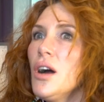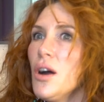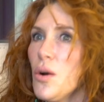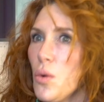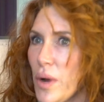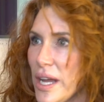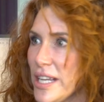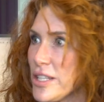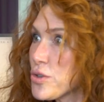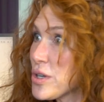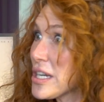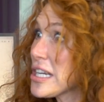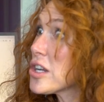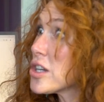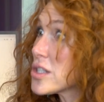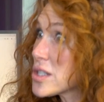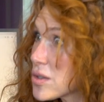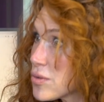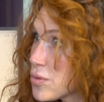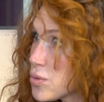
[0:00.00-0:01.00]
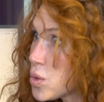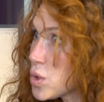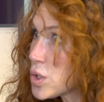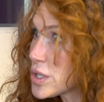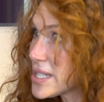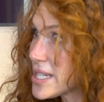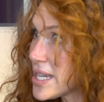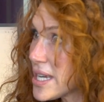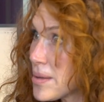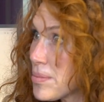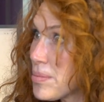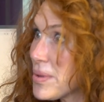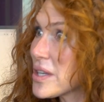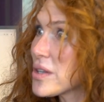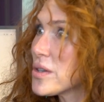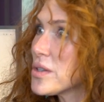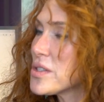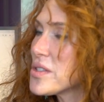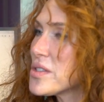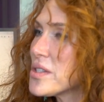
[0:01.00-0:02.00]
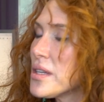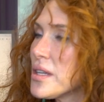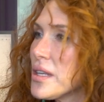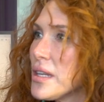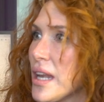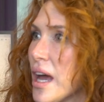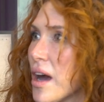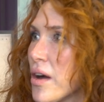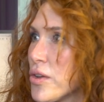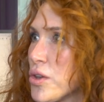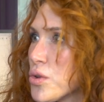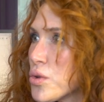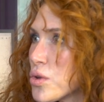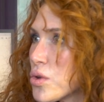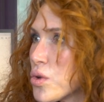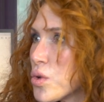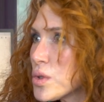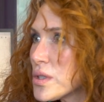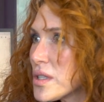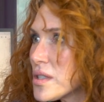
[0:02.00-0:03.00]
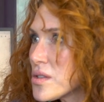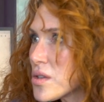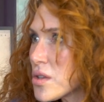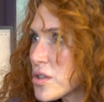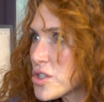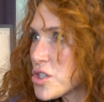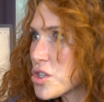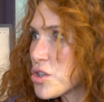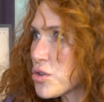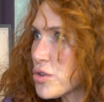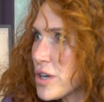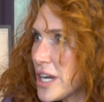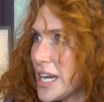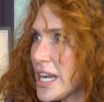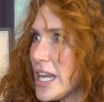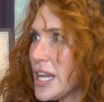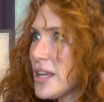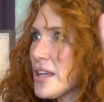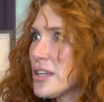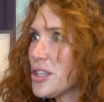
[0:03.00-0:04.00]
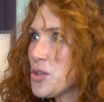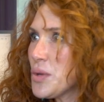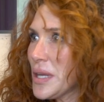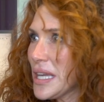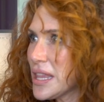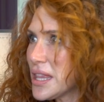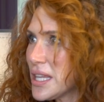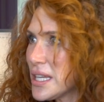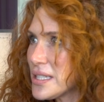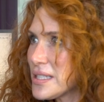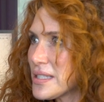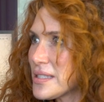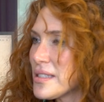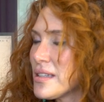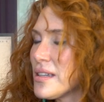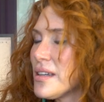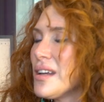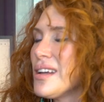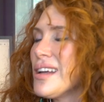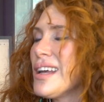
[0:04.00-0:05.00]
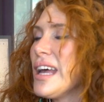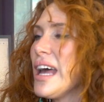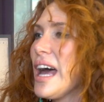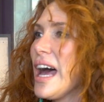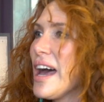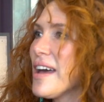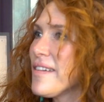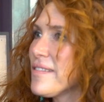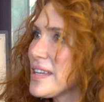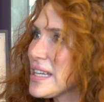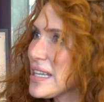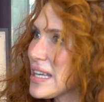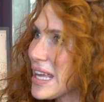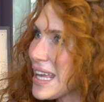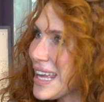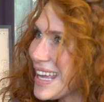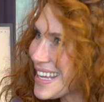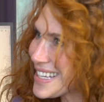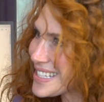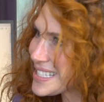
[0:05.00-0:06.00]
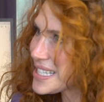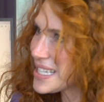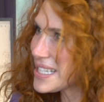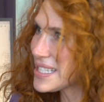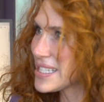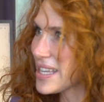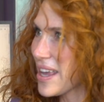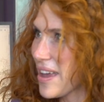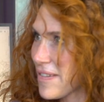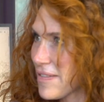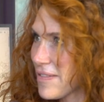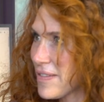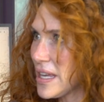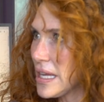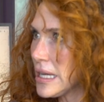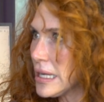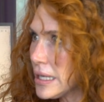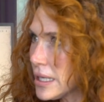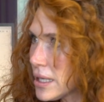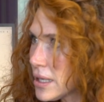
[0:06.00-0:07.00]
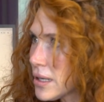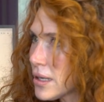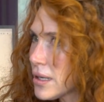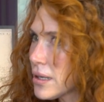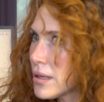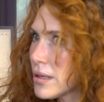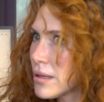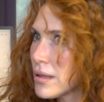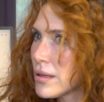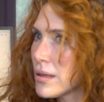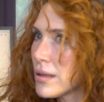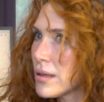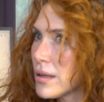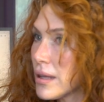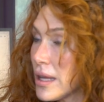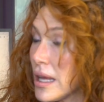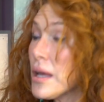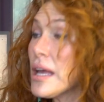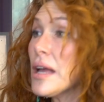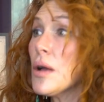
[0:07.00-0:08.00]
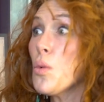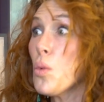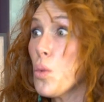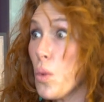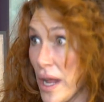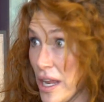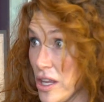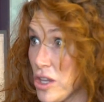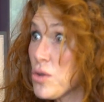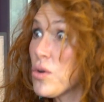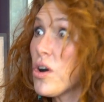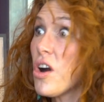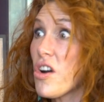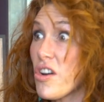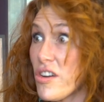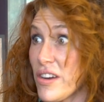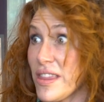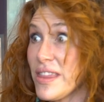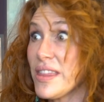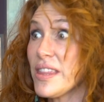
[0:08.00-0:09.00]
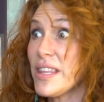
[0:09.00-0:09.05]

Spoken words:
Wait, drink lots of water, because now your cortisol is already doing this. Having excess caffeine when you are